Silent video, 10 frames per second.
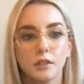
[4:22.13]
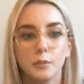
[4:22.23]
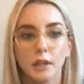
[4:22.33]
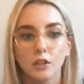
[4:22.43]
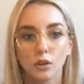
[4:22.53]
to
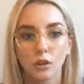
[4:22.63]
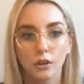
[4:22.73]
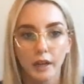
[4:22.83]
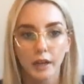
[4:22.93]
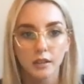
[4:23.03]
be John
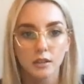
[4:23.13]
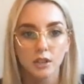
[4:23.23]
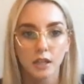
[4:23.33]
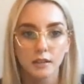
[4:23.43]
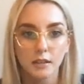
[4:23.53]
Crete
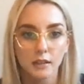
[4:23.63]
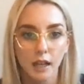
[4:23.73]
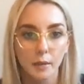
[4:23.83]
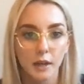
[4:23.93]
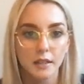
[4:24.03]
suggest this
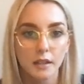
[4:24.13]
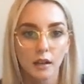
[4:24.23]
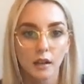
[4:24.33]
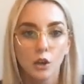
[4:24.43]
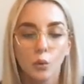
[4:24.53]
same idea,